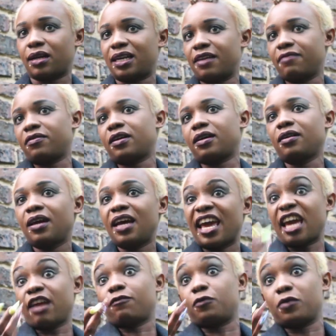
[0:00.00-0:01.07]
I never
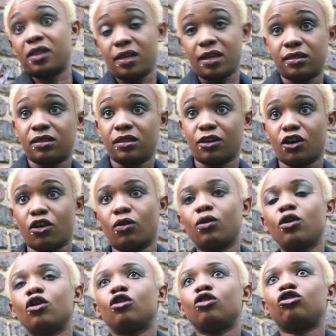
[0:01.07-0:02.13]
f with it, you know.
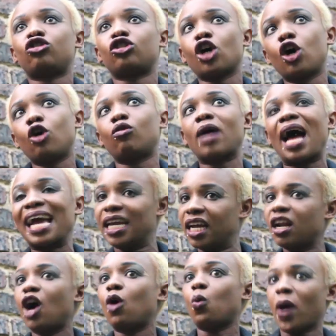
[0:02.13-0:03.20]
So I
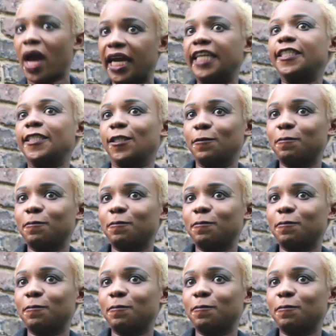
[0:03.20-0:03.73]
cannot wait.